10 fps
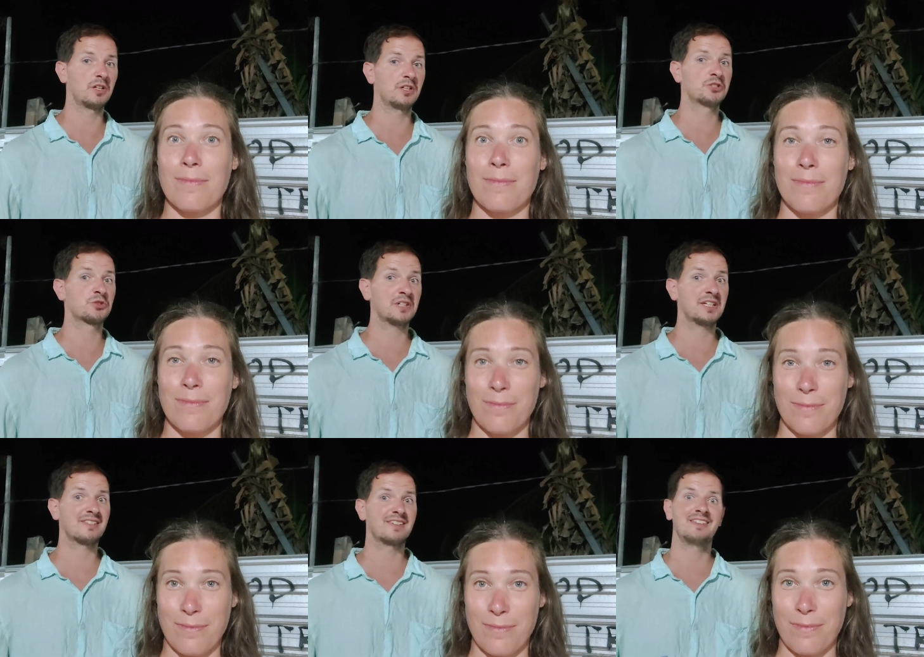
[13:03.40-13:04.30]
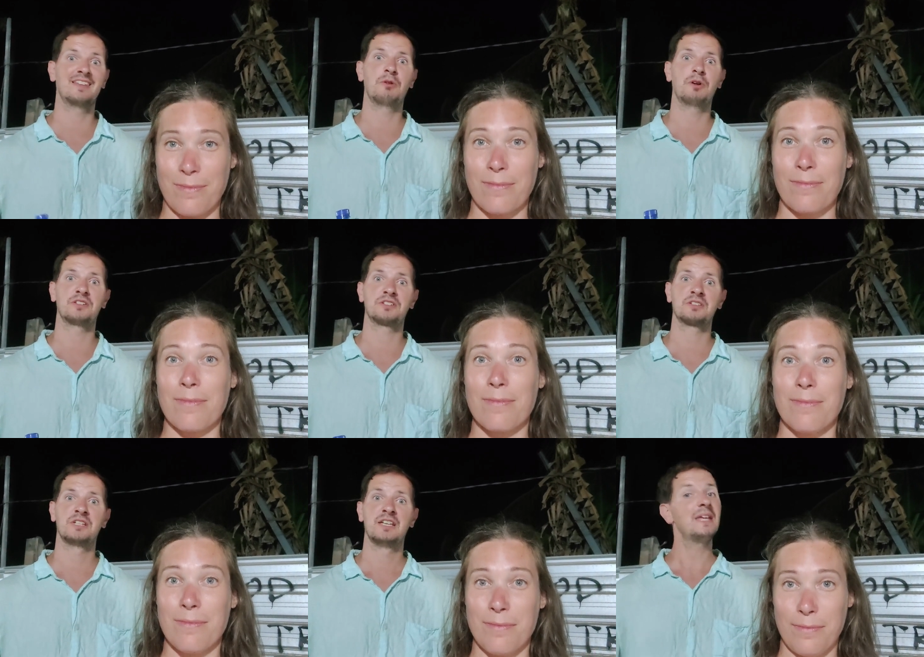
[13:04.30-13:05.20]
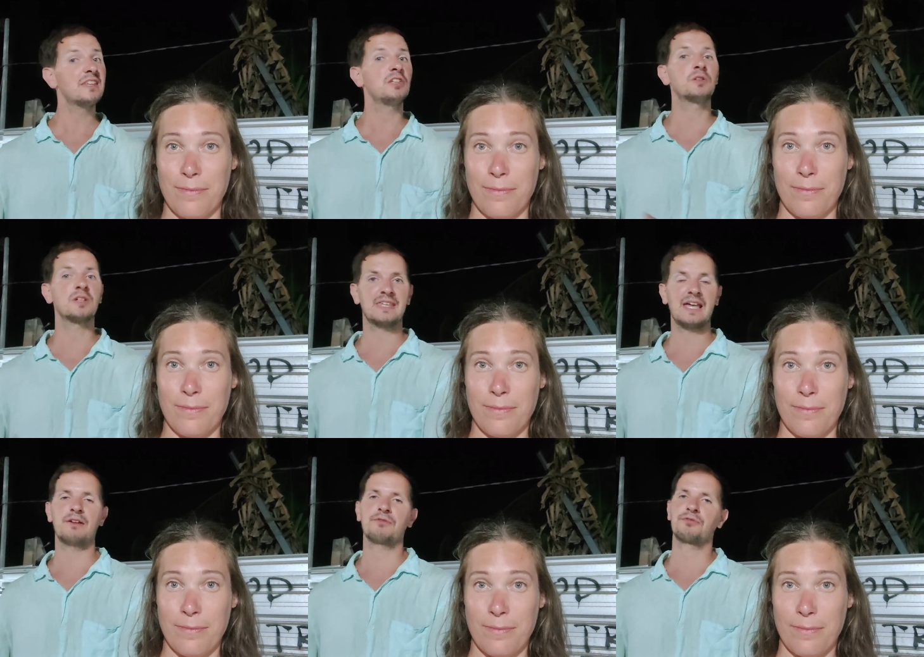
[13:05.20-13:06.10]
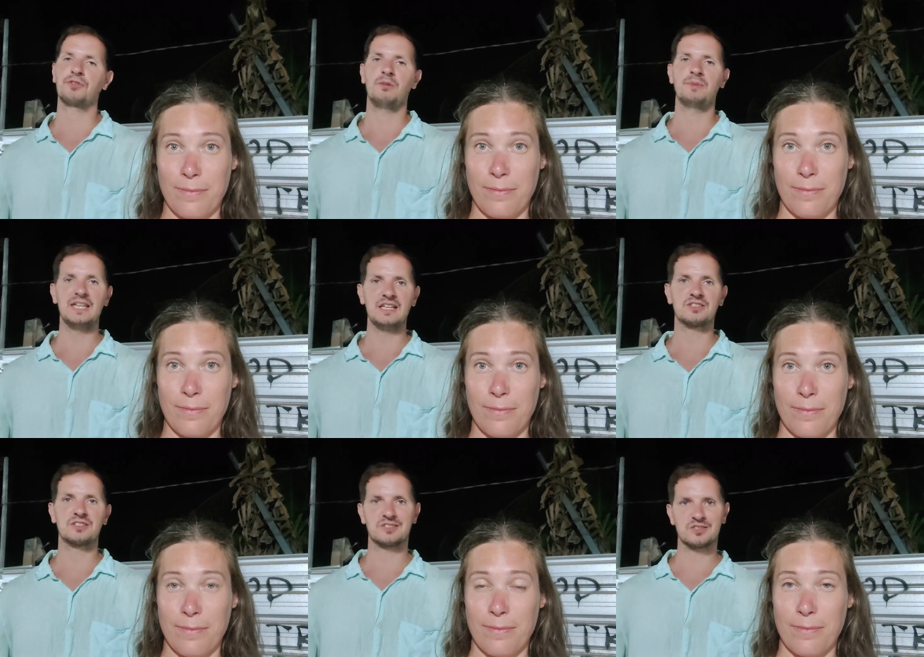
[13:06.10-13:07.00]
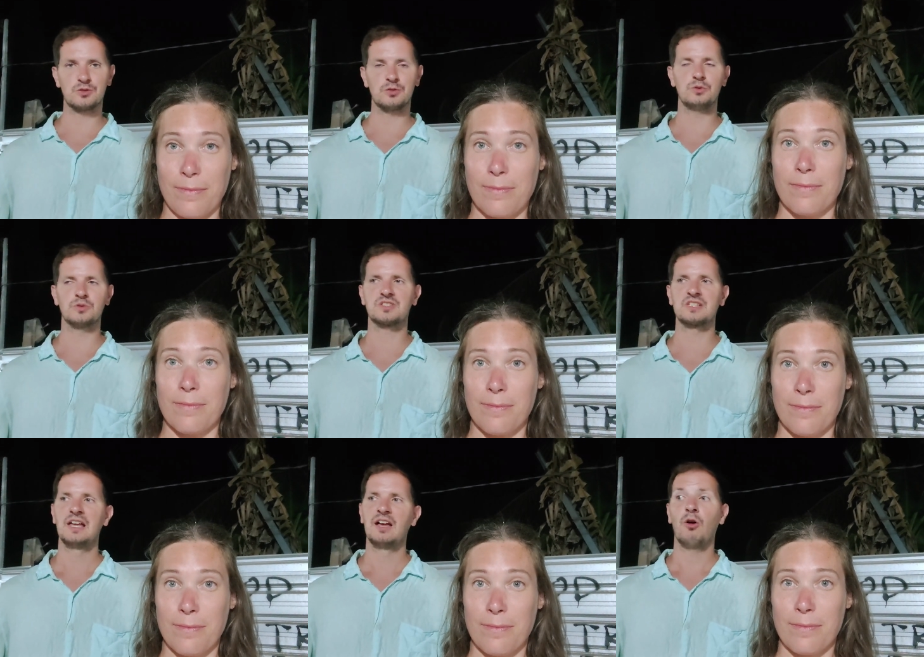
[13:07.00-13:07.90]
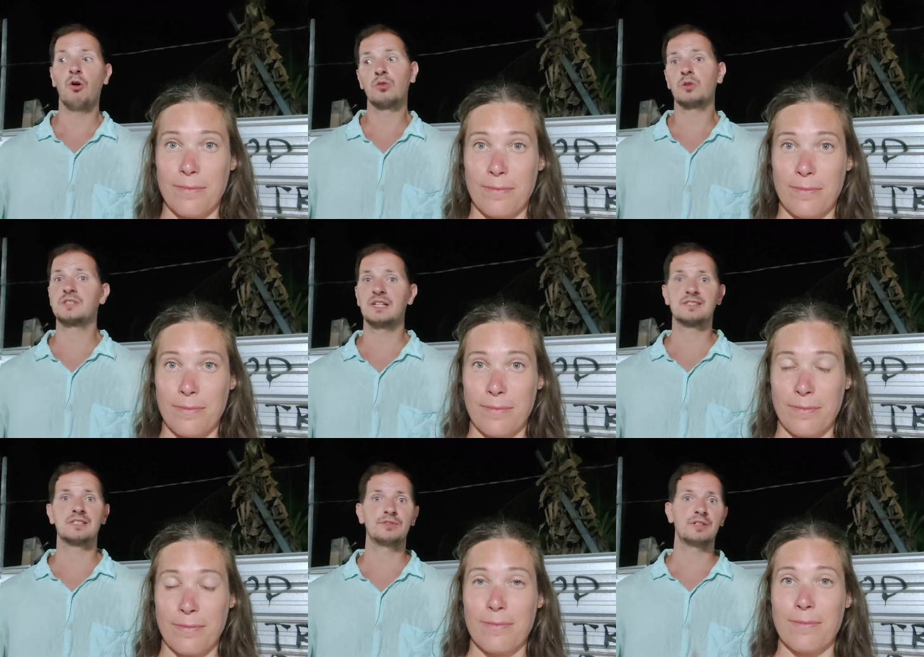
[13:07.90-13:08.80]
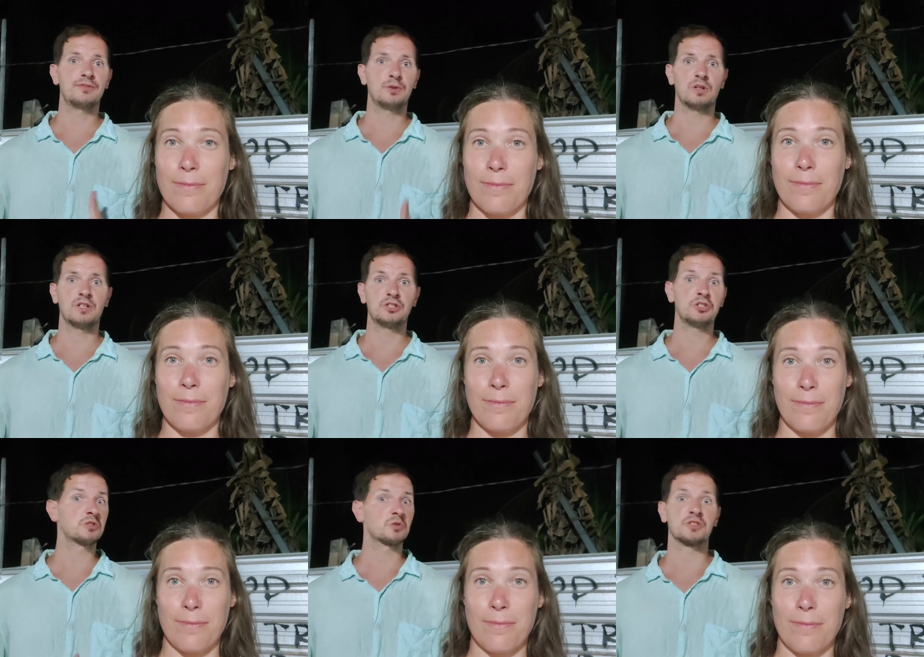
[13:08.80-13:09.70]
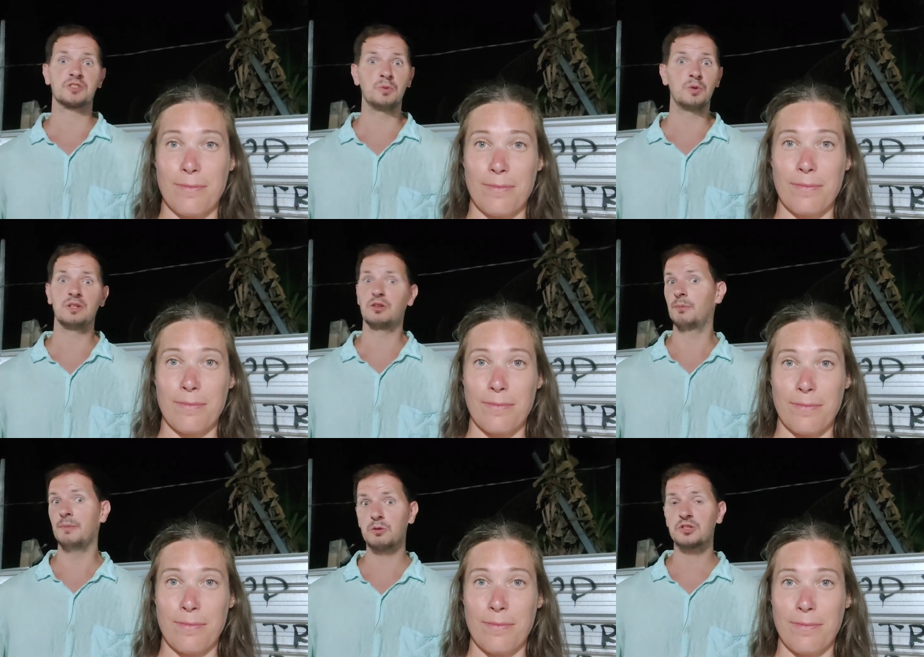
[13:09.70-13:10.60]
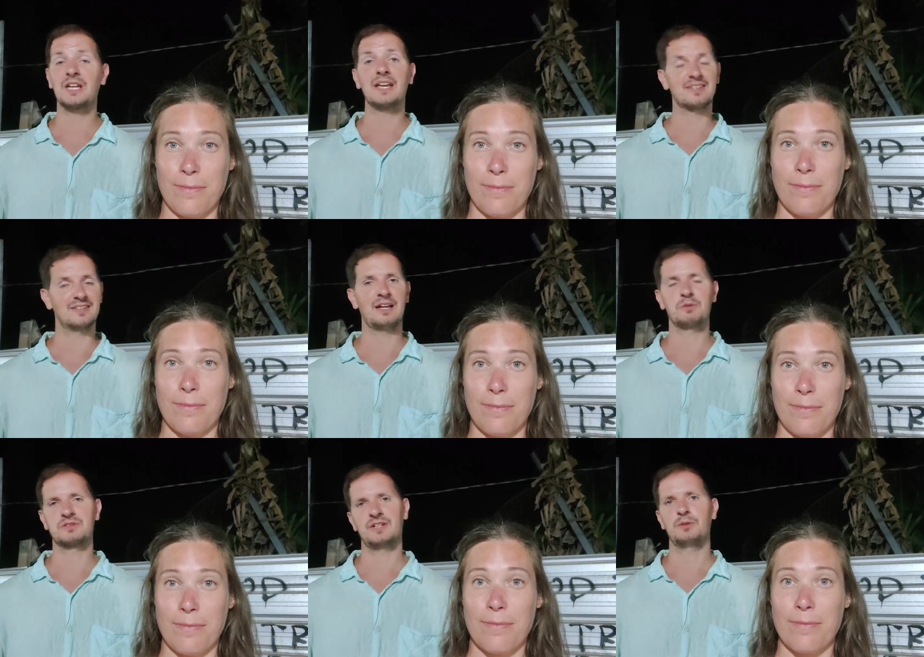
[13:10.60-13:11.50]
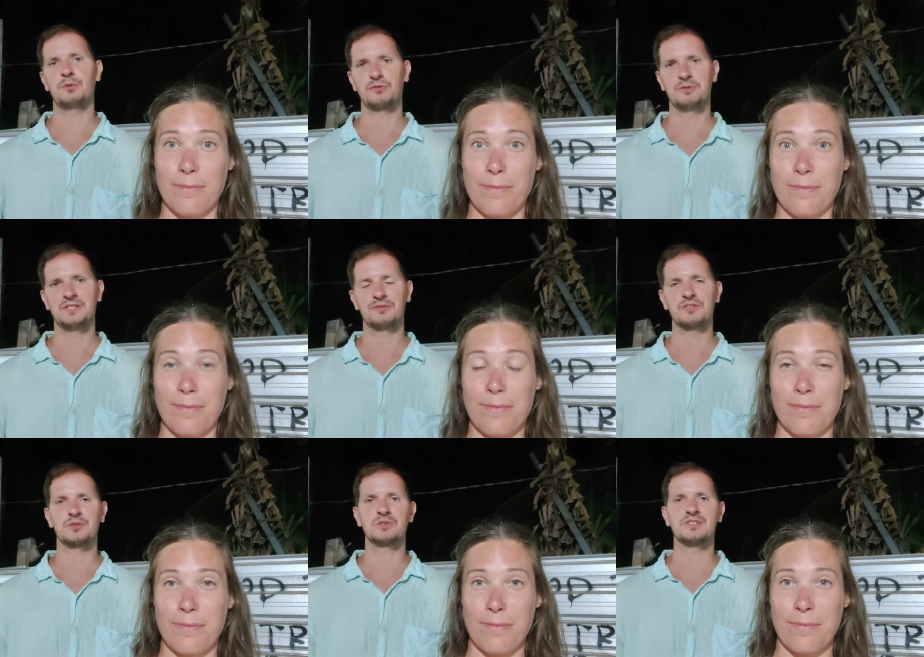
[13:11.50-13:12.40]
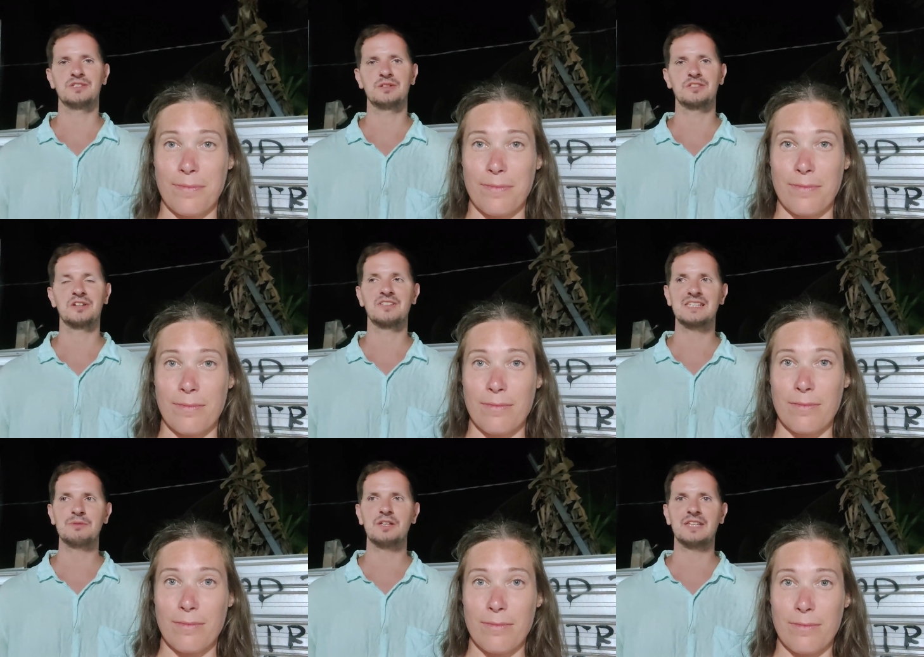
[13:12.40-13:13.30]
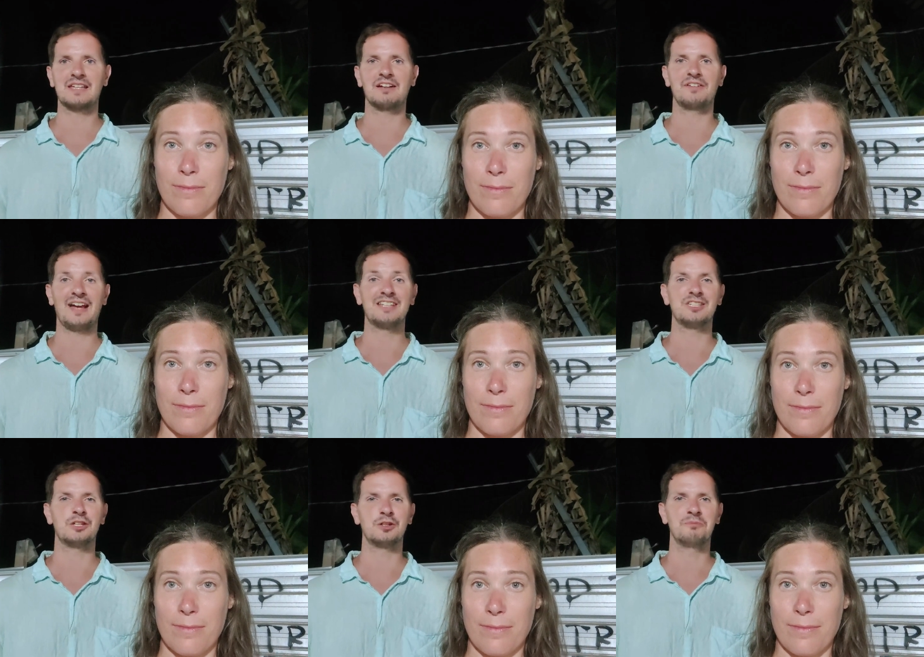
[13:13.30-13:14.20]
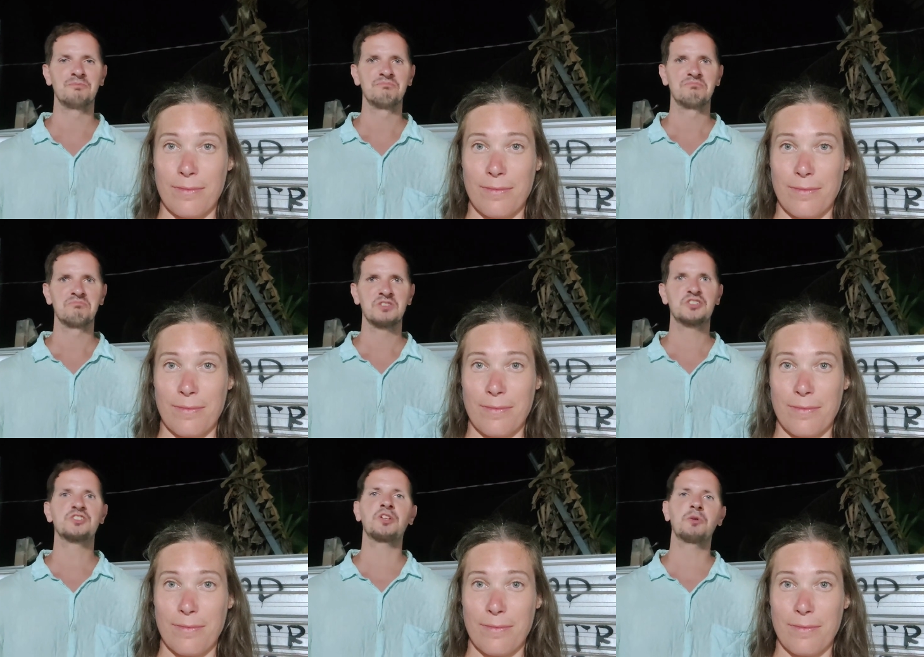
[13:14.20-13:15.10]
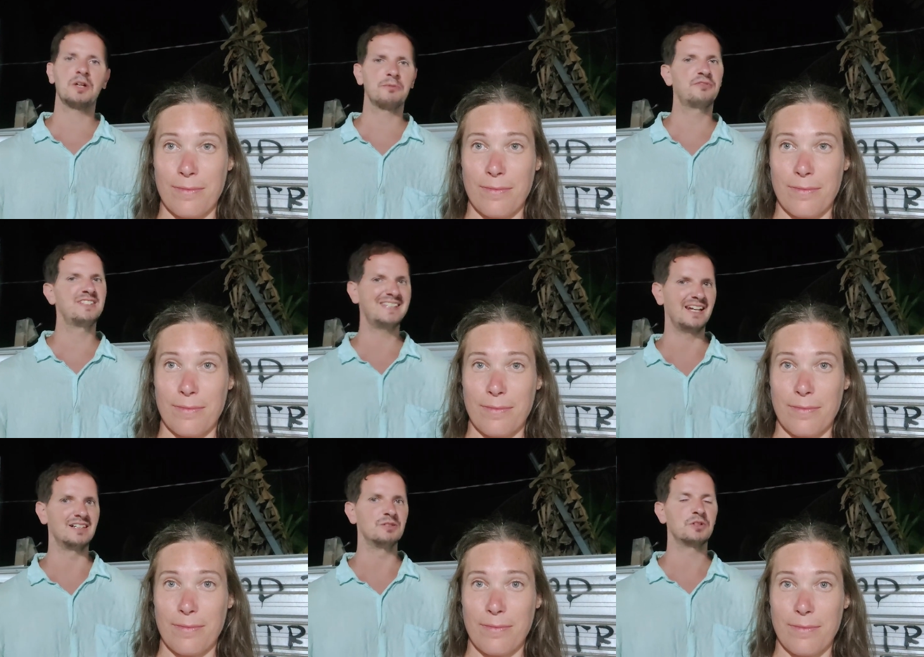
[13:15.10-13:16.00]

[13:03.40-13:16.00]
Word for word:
Speaker 1: wanted a drink, then there was beer that you could get from each of the stalls. Or alternatively, if you wanted a juice or a smoothie or a milkshake, then that was available from a different store too. So it seemed like they kind of had you sewn up the dinner,